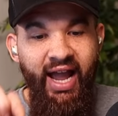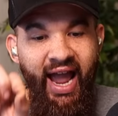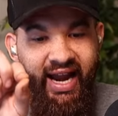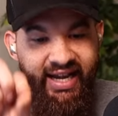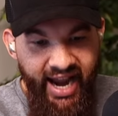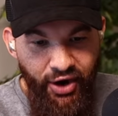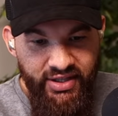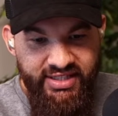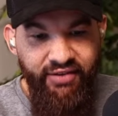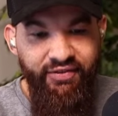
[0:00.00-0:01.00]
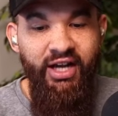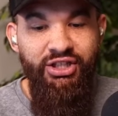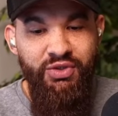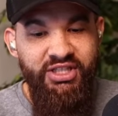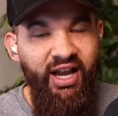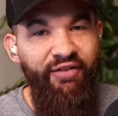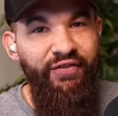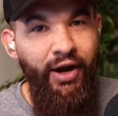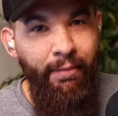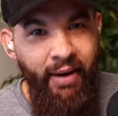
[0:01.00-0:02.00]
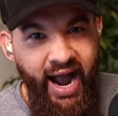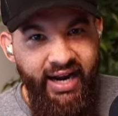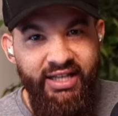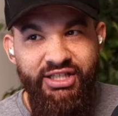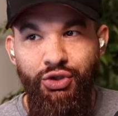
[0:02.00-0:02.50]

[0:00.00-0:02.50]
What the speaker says: a narrative to stuff their pockets,